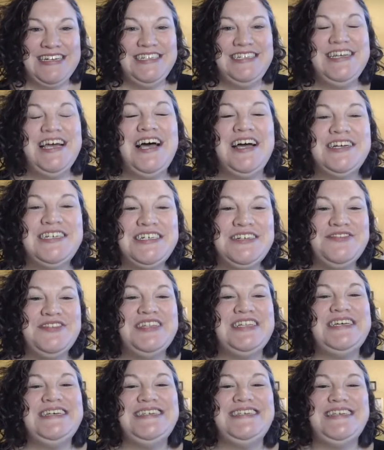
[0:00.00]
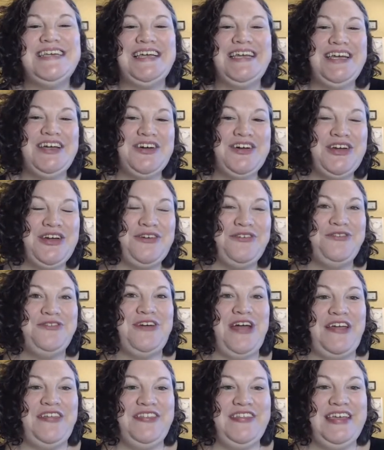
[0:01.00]
Dr. Melissa here, your
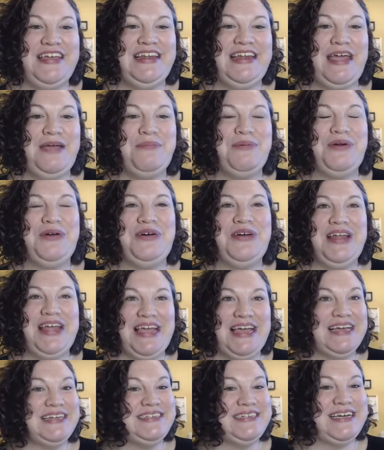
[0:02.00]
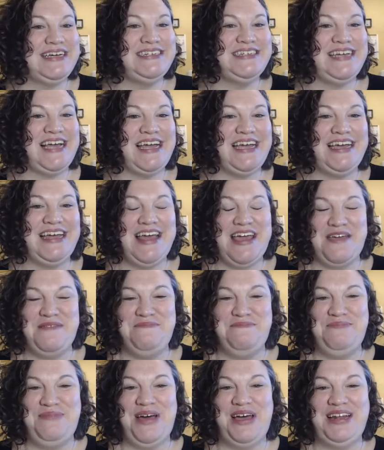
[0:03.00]
friendly neighborhood anti-diet
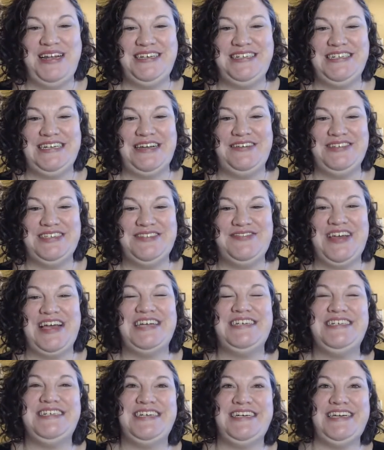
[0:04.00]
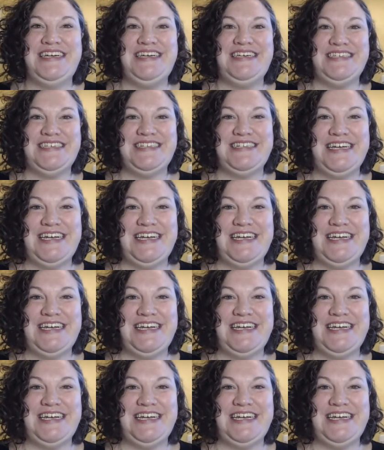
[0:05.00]
and body shame smashing East